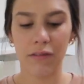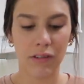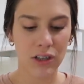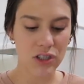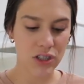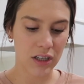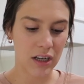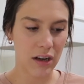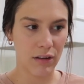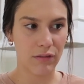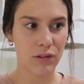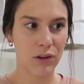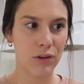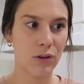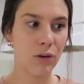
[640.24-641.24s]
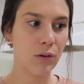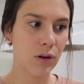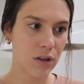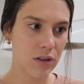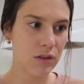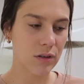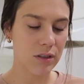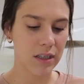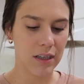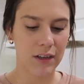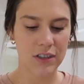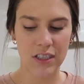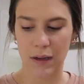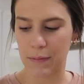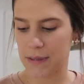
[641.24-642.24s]
version of corn tortilla
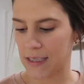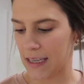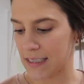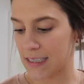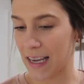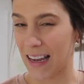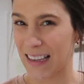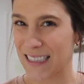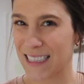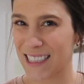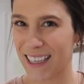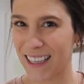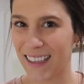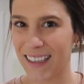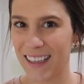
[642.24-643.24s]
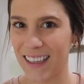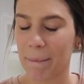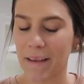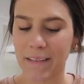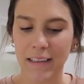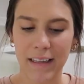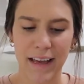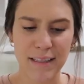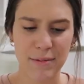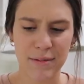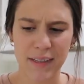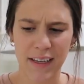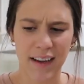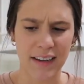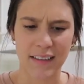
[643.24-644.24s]
chips that taste good. The last
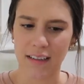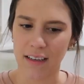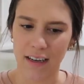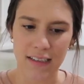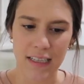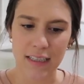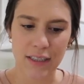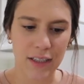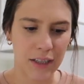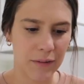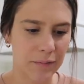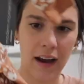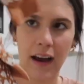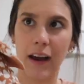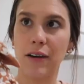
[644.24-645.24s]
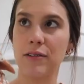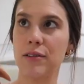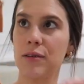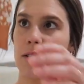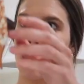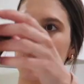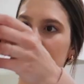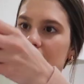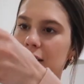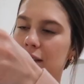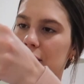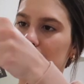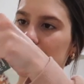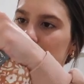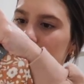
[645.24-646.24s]
ones I got did not taste good. I also got this
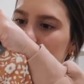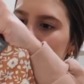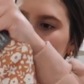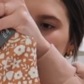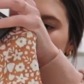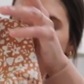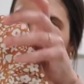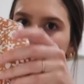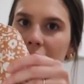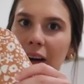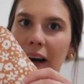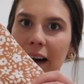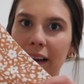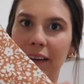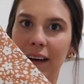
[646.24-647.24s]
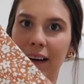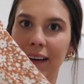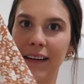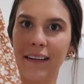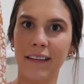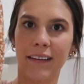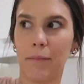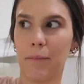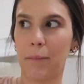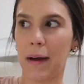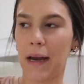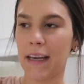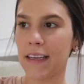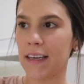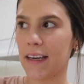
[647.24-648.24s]
little sleeper for Isla.
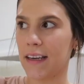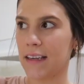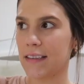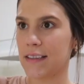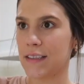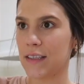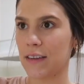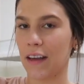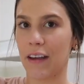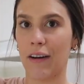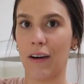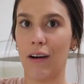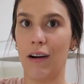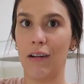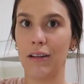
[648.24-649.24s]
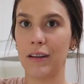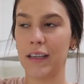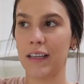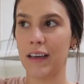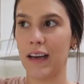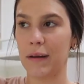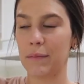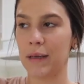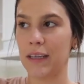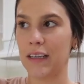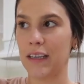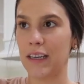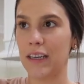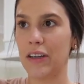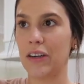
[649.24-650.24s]
My kids, like all of them,
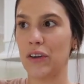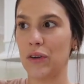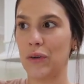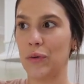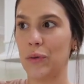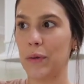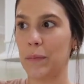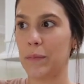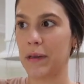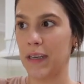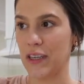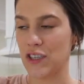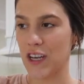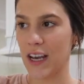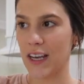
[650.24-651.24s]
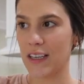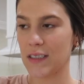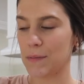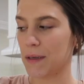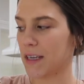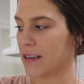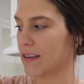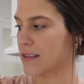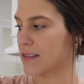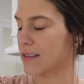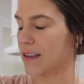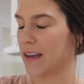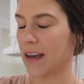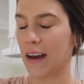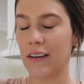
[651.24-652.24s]
need new P Js because
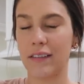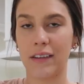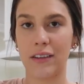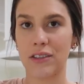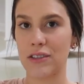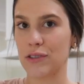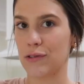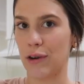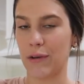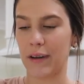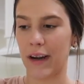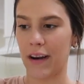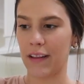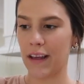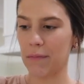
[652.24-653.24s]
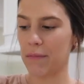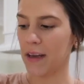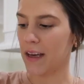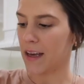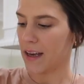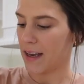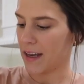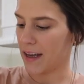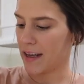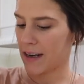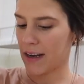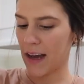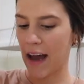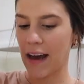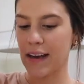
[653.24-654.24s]
they, they're just growing out of them.
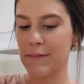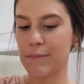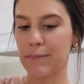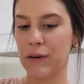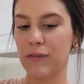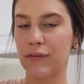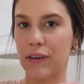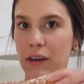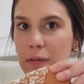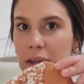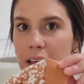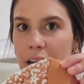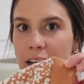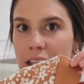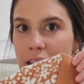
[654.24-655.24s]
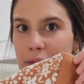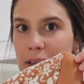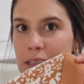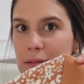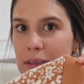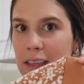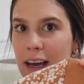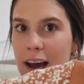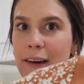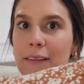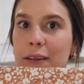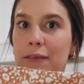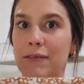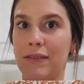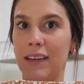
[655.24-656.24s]
And I preferably like the ones without
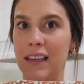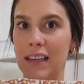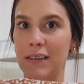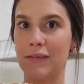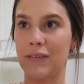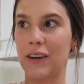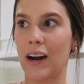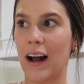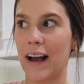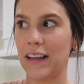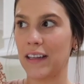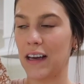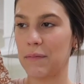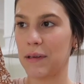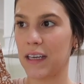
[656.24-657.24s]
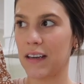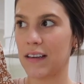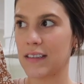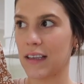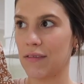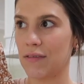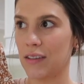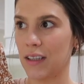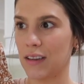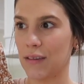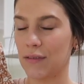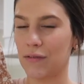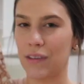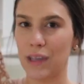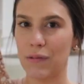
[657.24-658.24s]
the feet for Isla because I feel like the
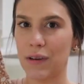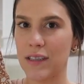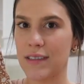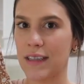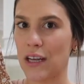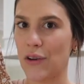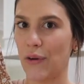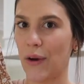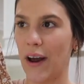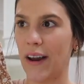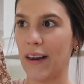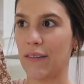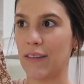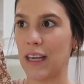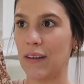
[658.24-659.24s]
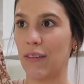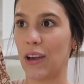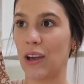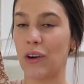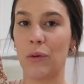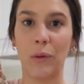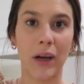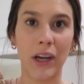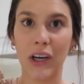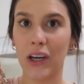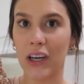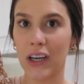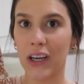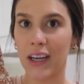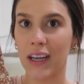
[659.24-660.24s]
feet ones, they grow out of even
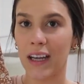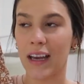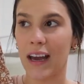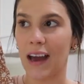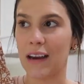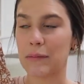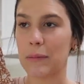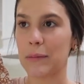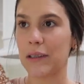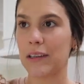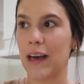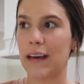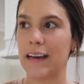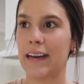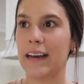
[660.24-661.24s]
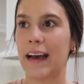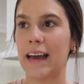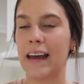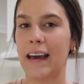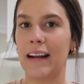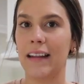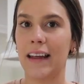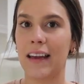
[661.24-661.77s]
quicker. I remember Lennon, I had to